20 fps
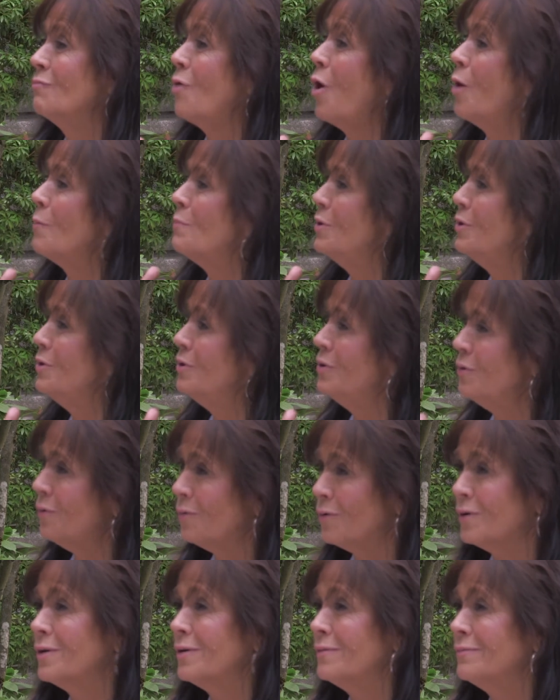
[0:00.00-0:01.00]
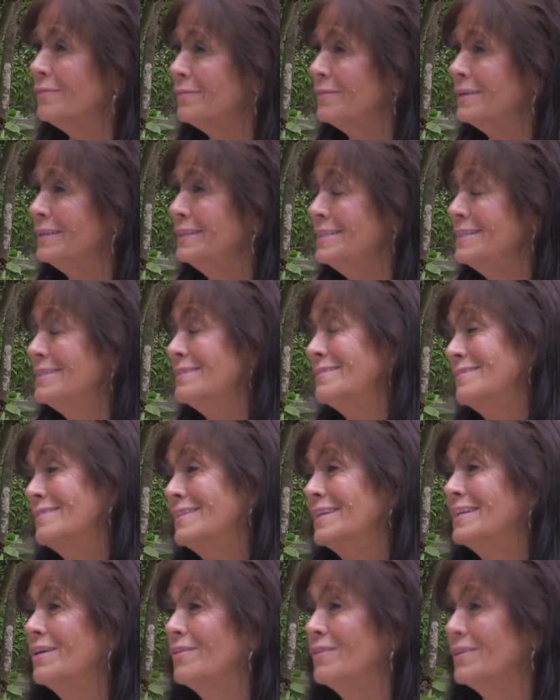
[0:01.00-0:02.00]
Rob, you're really
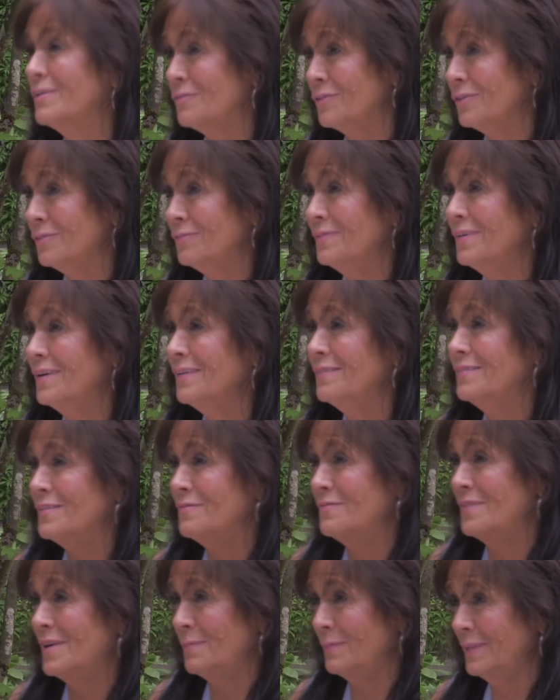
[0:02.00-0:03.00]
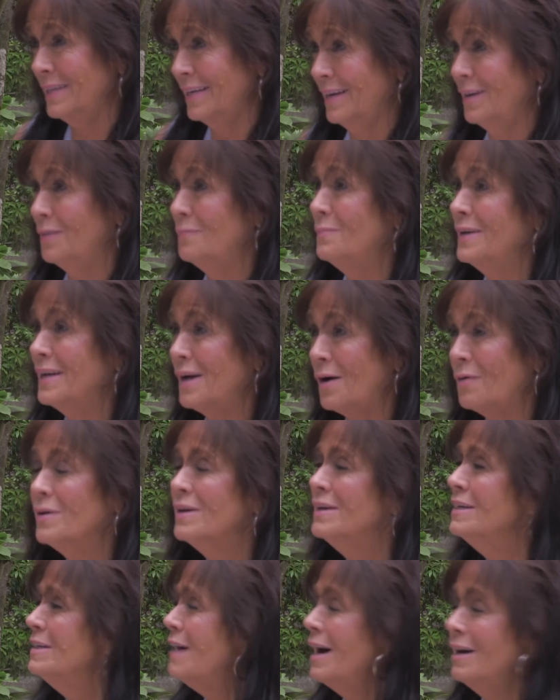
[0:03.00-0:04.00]
the caregiver of the family, helping out,
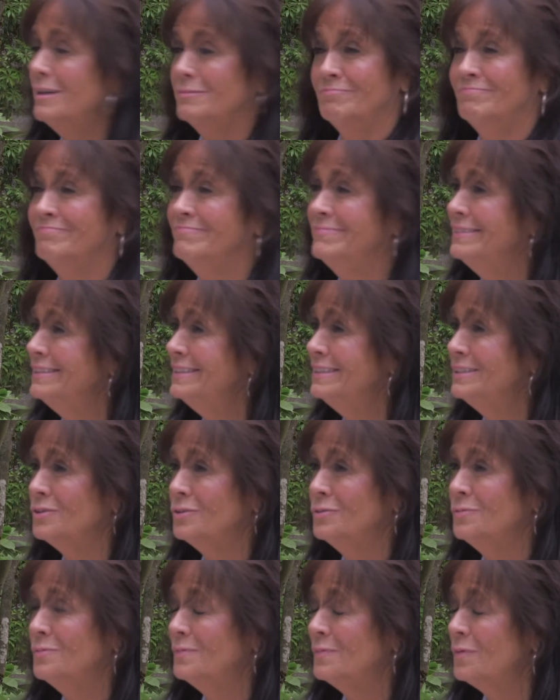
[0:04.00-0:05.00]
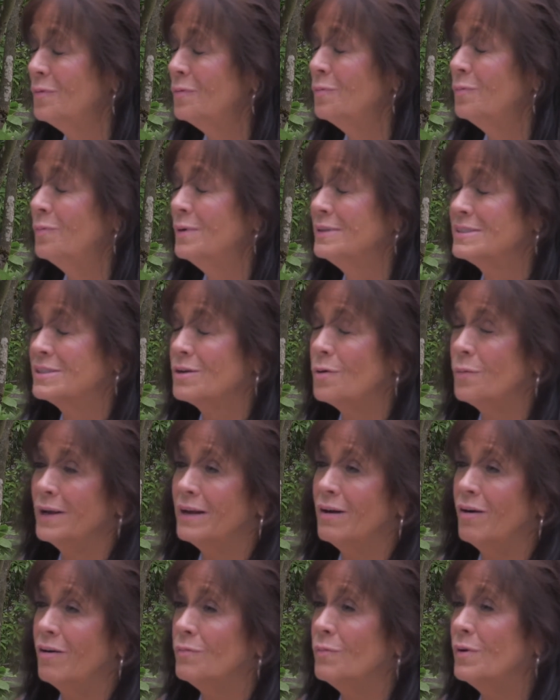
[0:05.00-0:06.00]
um, you know, what's going
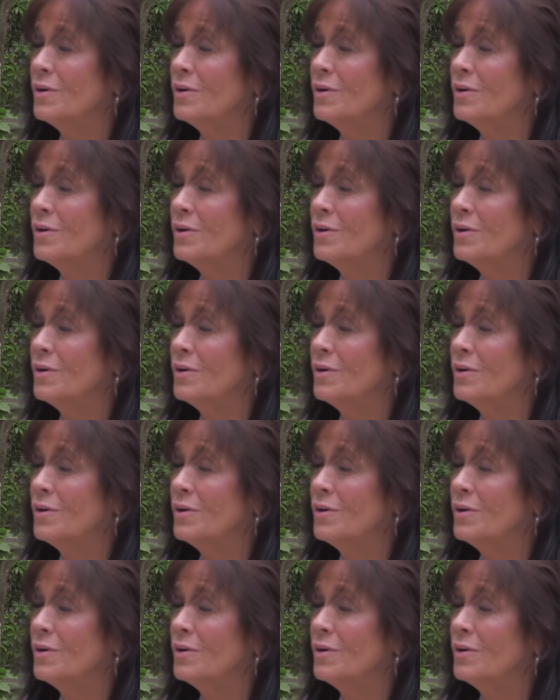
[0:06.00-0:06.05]
on?